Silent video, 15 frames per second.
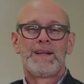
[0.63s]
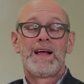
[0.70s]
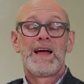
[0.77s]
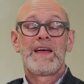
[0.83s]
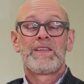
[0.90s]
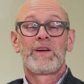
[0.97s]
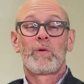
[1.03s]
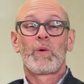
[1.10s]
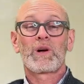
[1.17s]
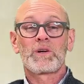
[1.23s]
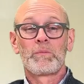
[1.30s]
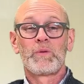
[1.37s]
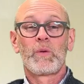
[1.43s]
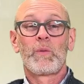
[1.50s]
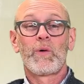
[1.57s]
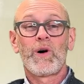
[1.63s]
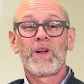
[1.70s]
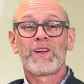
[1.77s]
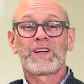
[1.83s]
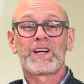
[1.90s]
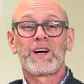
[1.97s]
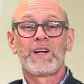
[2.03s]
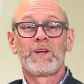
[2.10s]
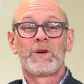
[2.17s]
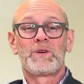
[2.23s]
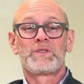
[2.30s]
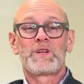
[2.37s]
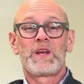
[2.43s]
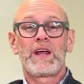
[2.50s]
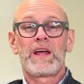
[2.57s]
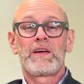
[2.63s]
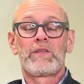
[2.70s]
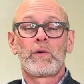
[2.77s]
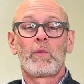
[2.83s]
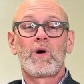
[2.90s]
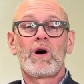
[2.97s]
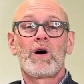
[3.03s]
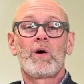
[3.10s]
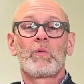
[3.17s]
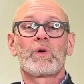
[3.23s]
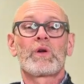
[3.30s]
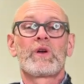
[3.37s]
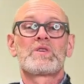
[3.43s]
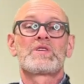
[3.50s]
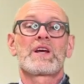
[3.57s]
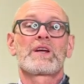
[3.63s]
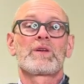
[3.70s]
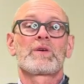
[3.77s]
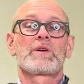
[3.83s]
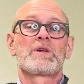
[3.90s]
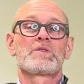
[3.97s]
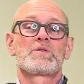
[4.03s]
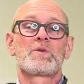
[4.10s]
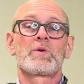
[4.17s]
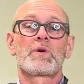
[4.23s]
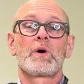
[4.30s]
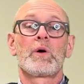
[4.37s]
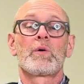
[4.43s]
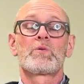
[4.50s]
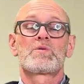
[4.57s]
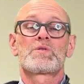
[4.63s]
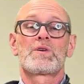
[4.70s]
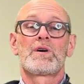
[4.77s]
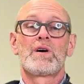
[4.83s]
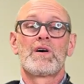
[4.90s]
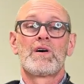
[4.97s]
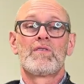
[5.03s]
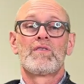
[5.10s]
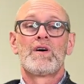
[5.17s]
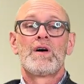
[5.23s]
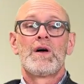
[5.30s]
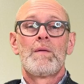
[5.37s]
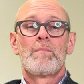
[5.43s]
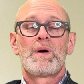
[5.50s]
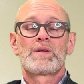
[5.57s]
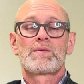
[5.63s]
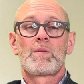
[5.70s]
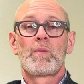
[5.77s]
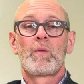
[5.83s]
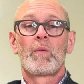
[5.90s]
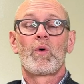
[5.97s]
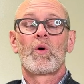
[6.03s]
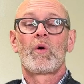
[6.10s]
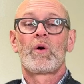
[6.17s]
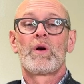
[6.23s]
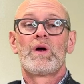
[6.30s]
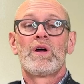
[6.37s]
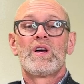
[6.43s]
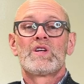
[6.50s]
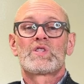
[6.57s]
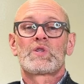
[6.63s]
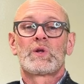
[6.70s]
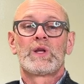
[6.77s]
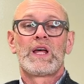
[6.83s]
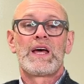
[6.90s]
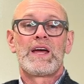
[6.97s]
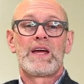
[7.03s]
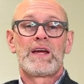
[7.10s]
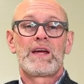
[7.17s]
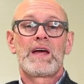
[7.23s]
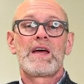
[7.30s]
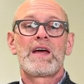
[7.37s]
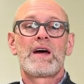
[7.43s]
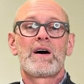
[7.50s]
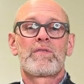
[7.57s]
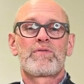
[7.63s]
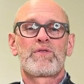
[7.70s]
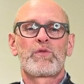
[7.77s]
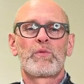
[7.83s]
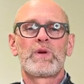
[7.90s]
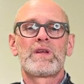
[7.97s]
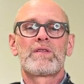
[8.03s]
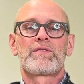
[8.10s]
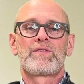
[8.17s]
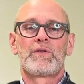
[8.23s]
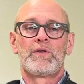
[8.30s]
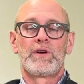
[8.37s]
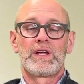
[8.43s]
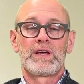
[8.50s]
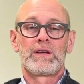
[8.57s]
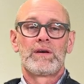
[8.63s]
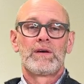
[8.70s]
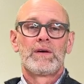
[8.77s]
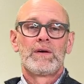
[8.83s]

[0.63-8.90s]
Hey there, welcome to the Wall of Color. Today in the wall, we're gonna take a look at two coats of Benjamin Moore Soleil AF330.